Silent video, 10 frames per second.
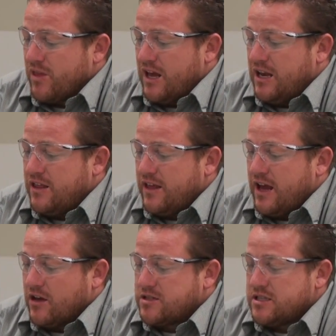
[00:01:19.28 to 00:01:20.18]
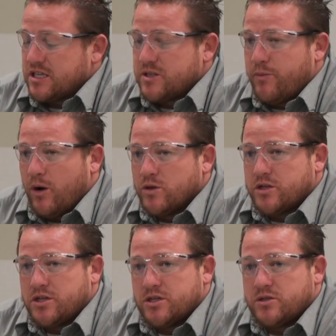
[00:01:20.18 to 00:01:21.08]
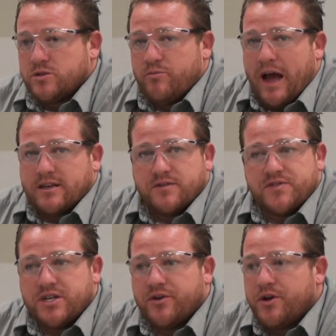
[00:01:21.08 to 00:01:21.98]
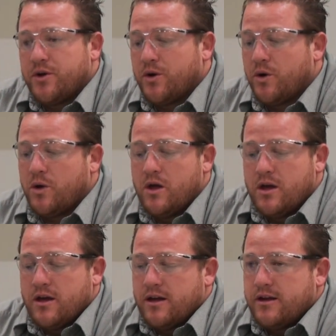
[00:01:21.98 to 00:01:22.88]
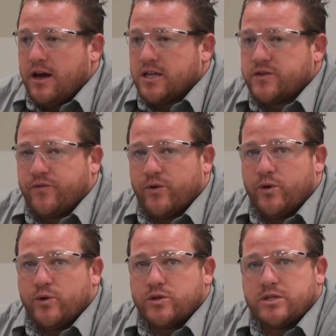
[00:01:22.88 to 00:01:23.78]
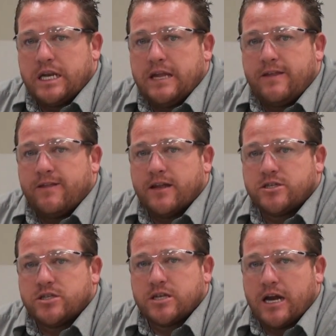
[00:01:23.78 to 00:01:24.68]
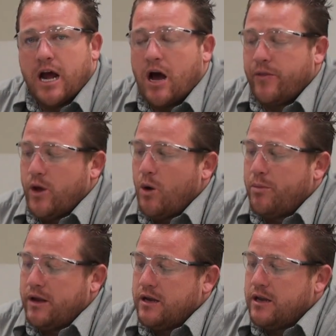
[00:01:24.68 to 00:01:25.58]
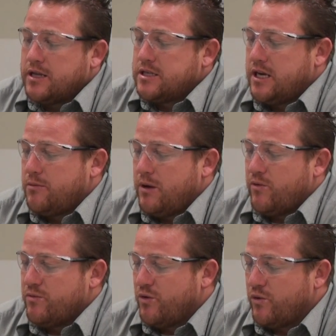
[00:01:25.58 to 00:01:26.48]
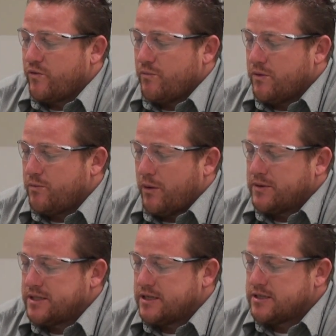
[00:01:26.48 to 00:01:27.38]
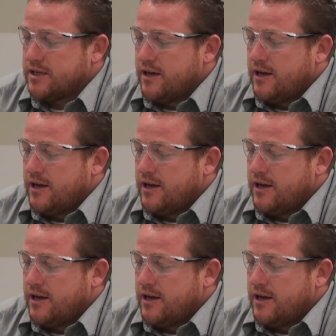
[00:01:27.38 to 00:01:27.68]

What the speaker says: Anything else that's exposed, such as bags of cereal, nuts, fruits, anything that's just kind of out in the open does need to be removed from the premises.